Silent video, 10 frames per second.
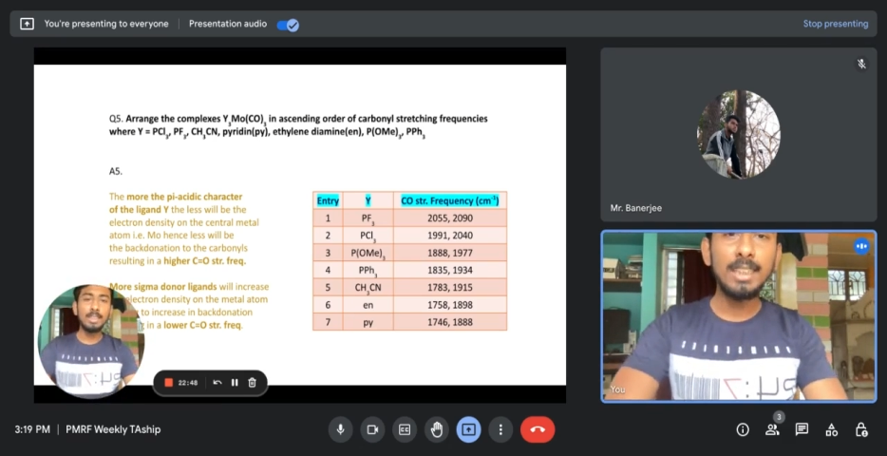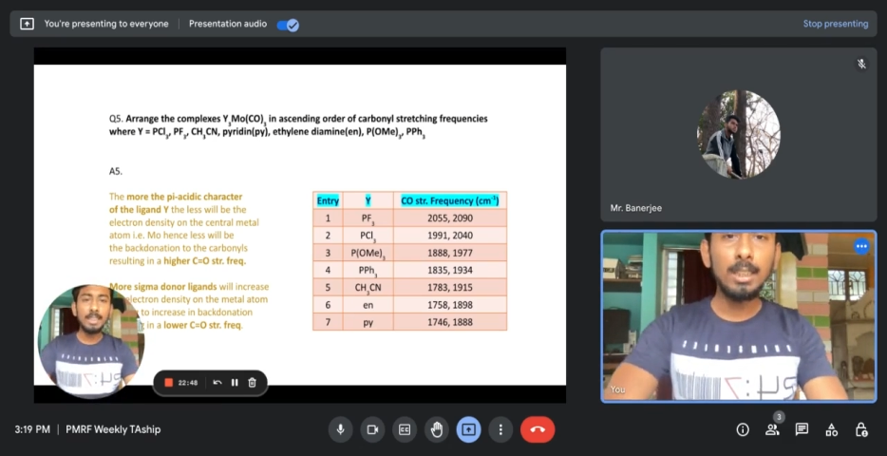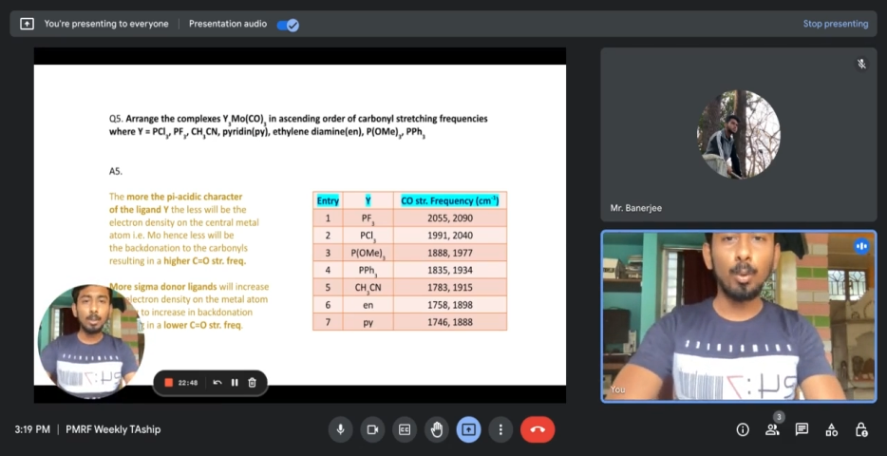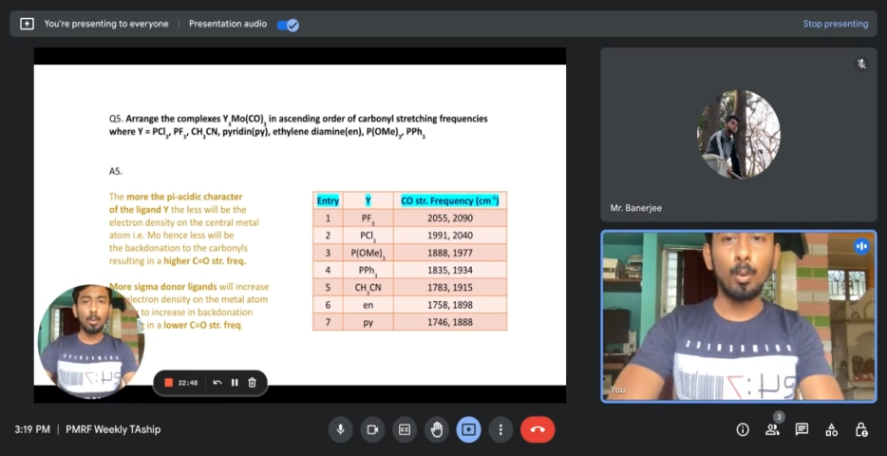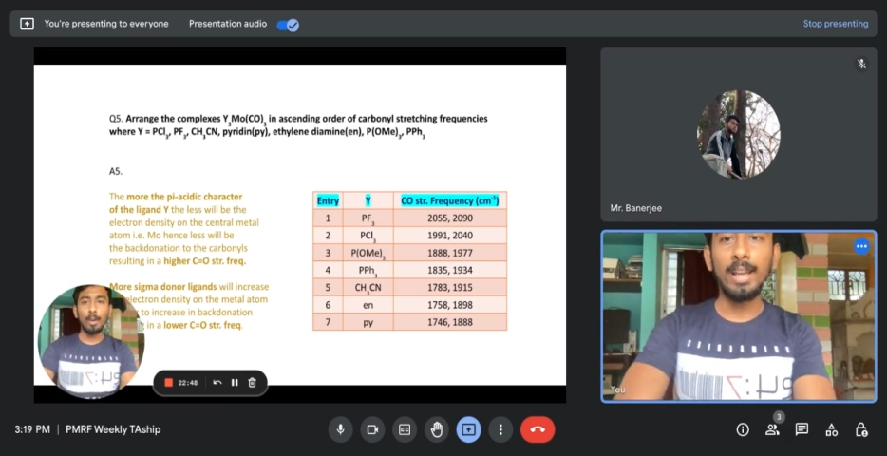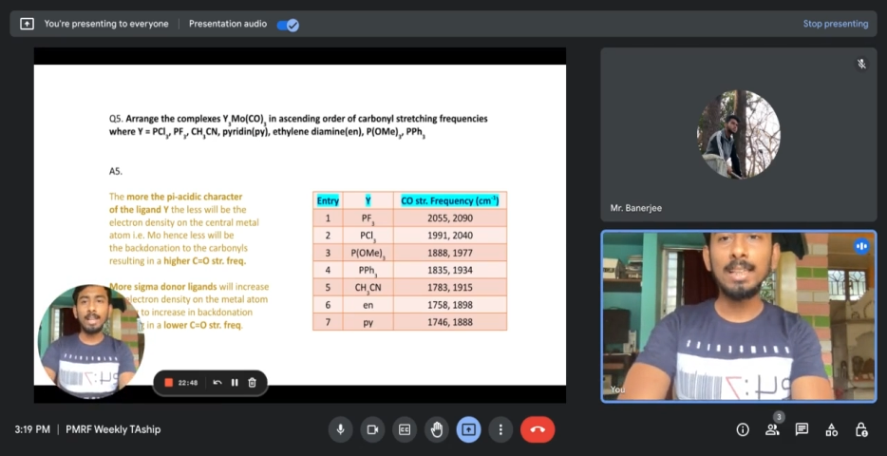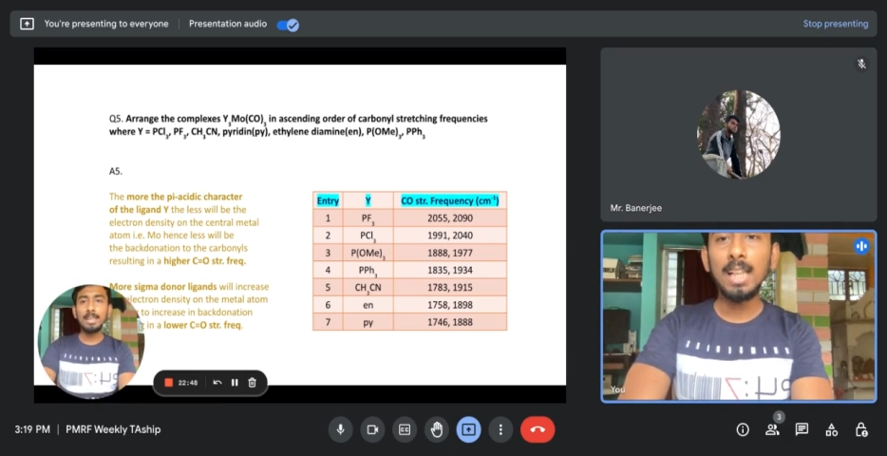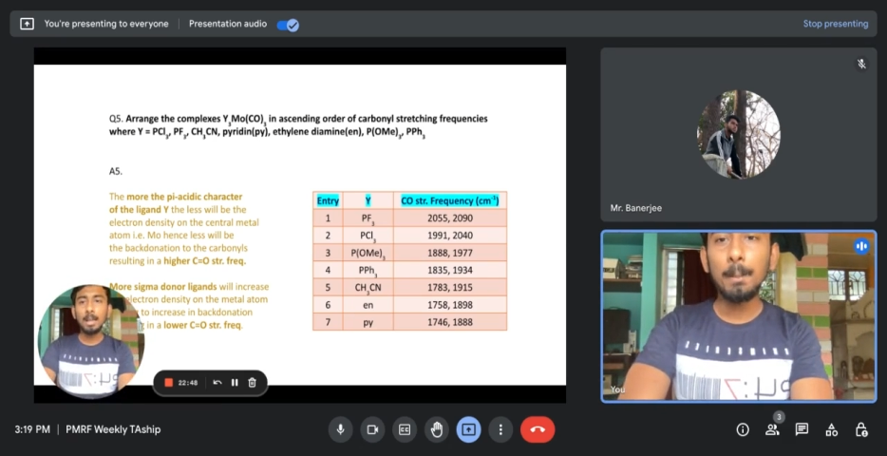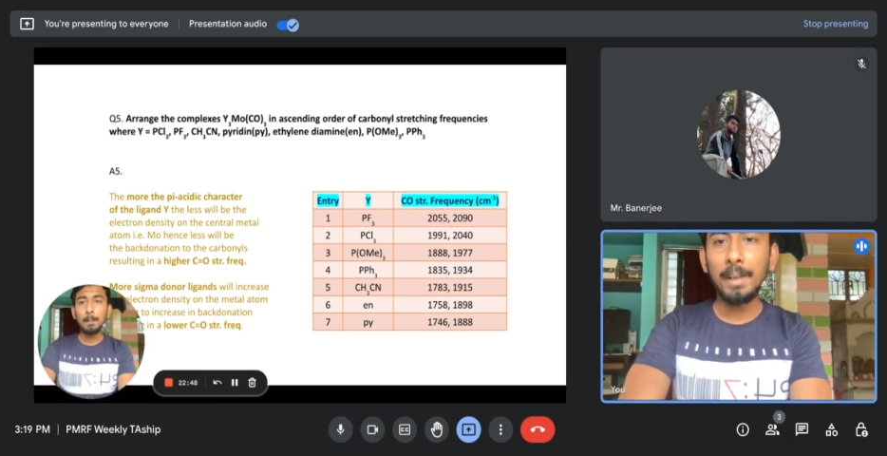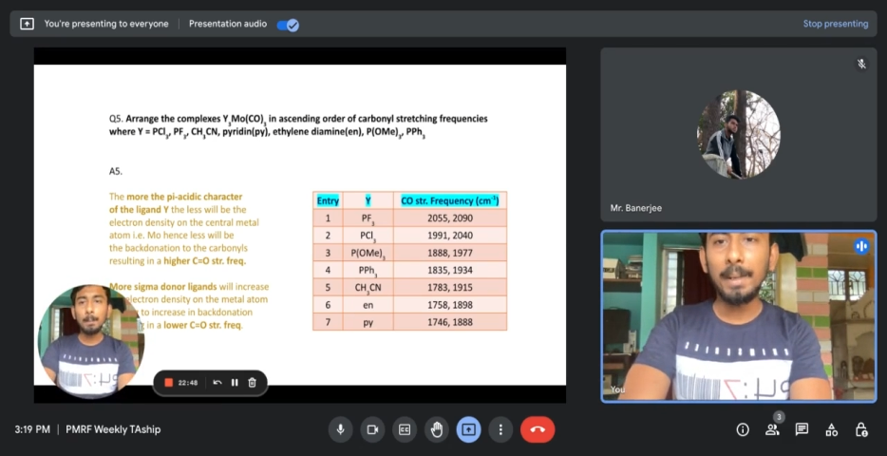You see,
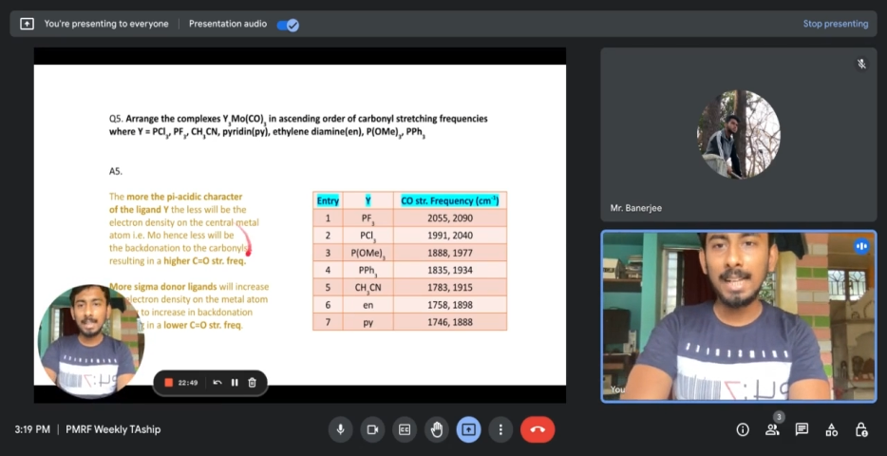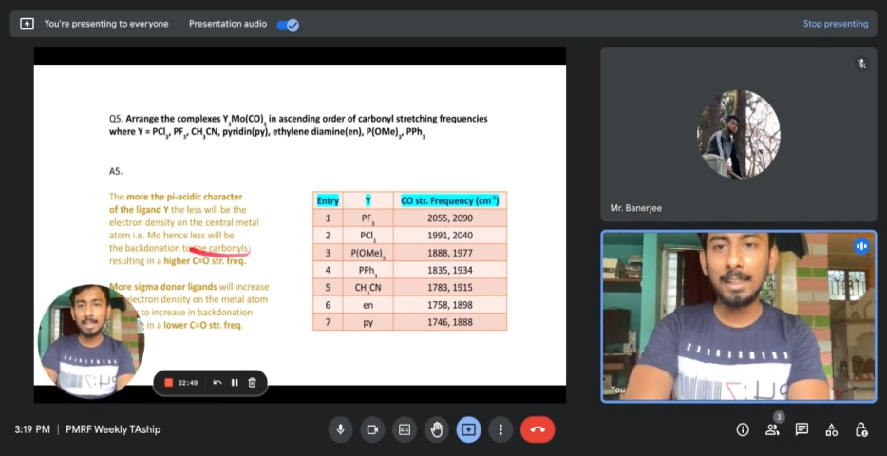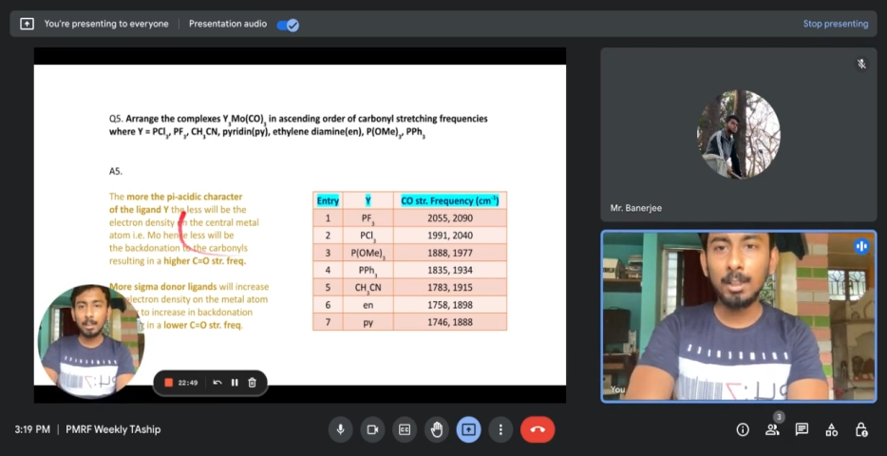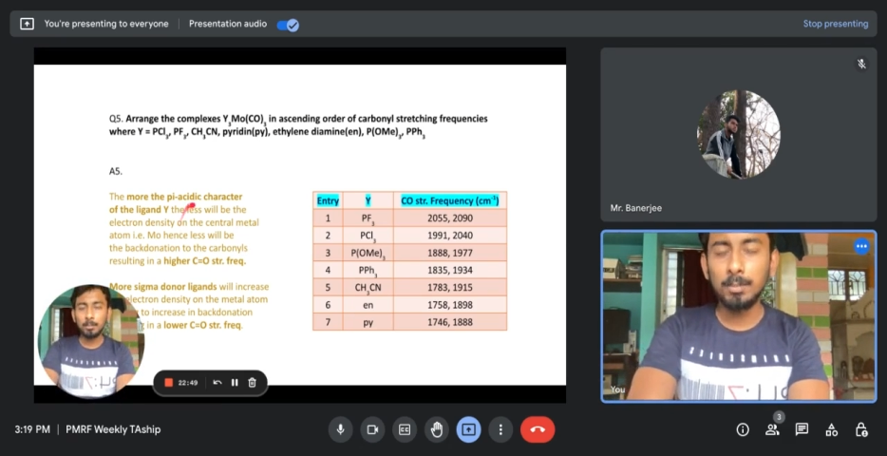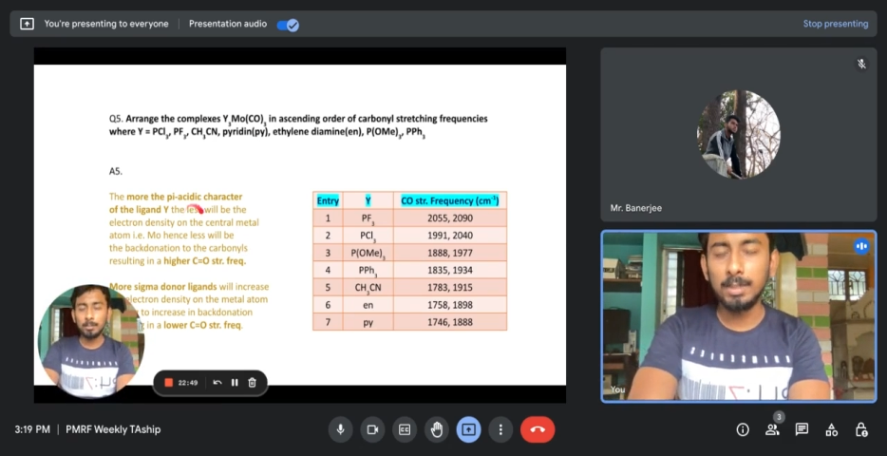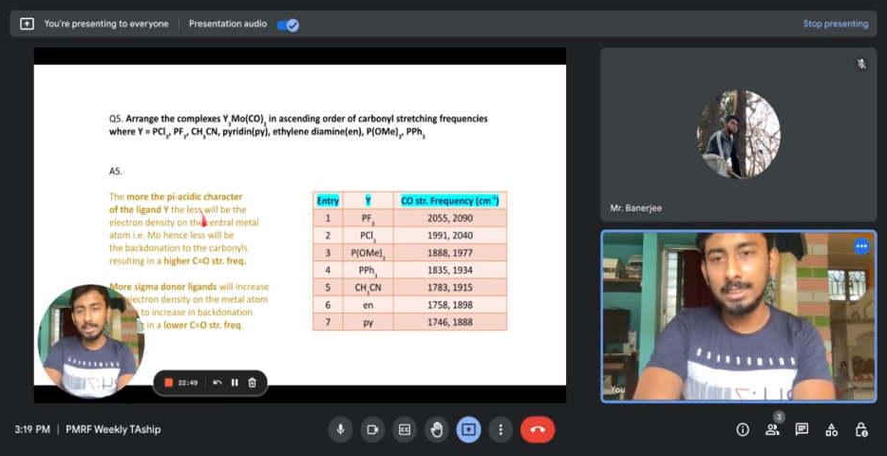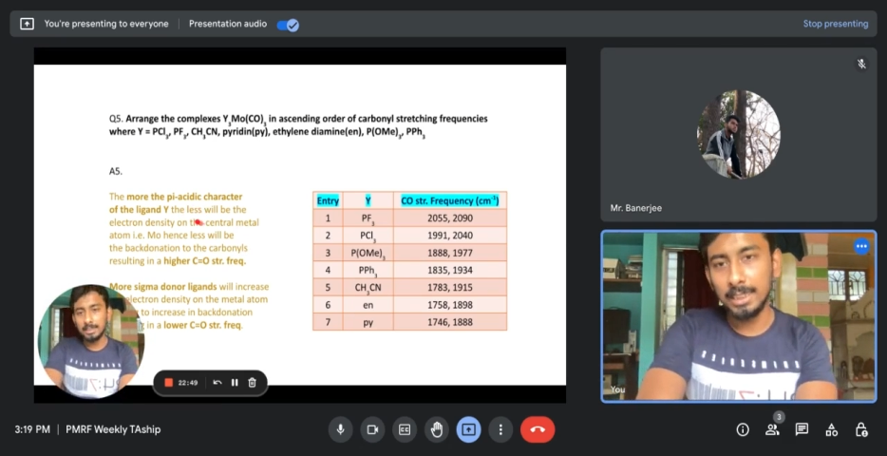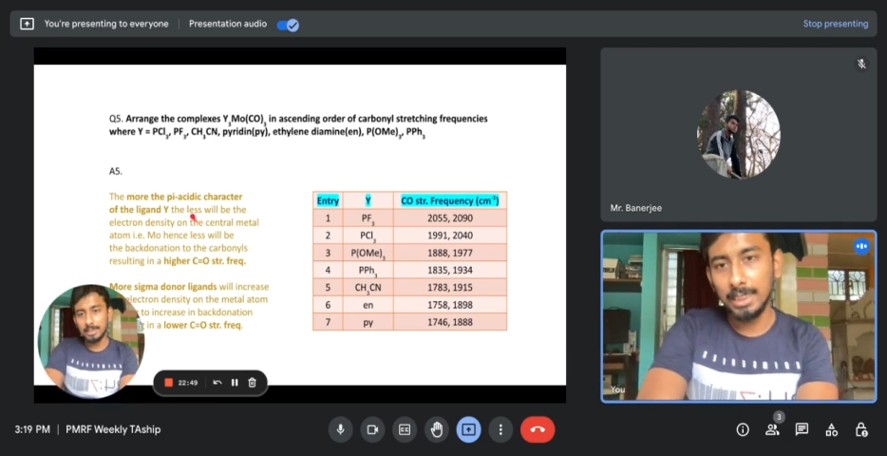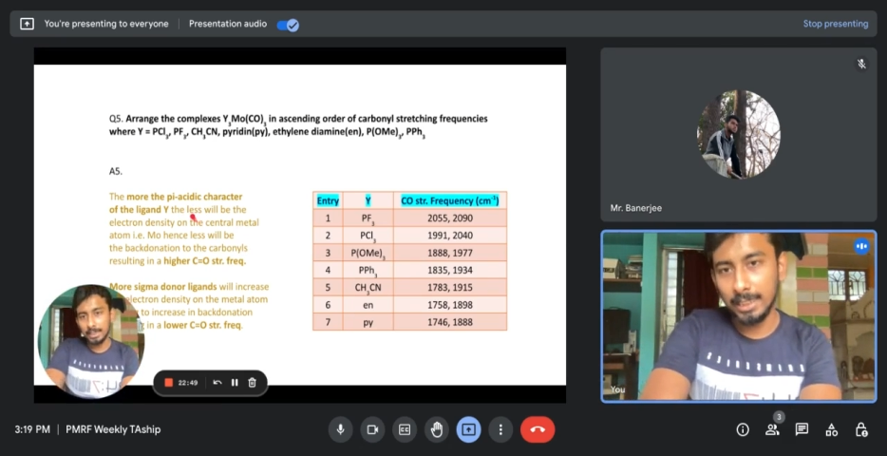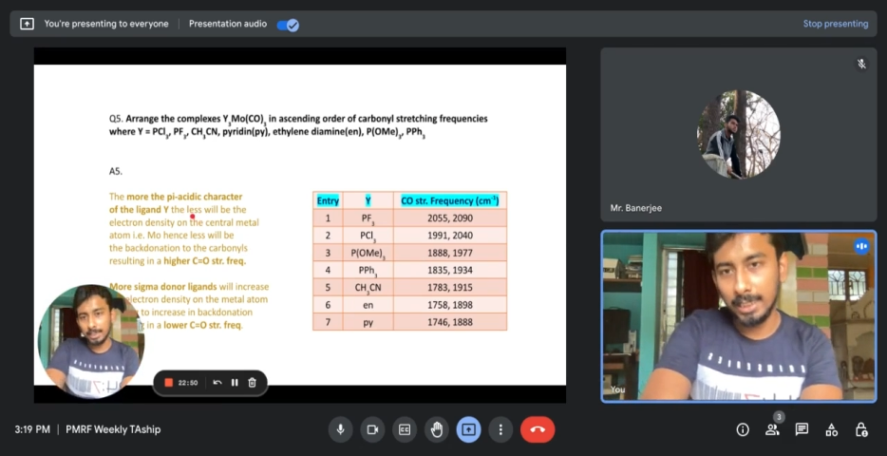when the metal
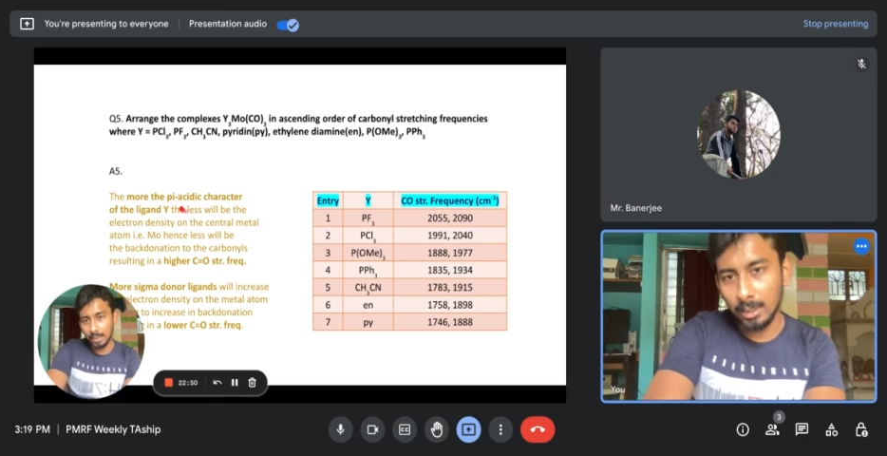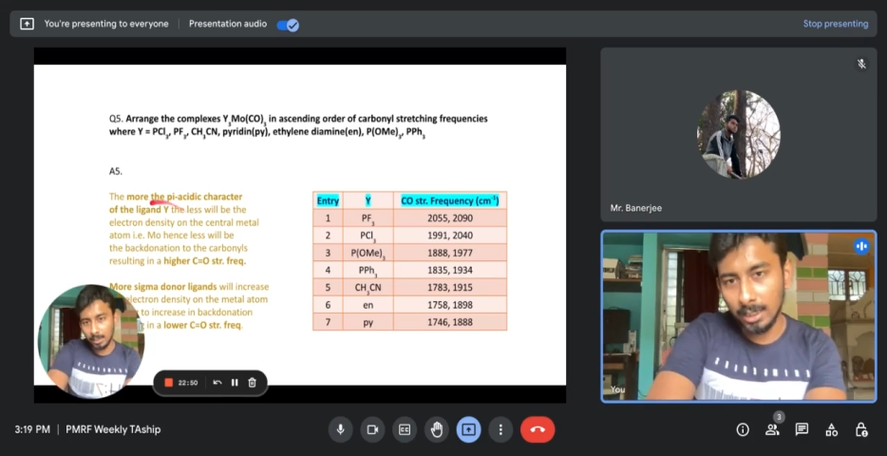atom is the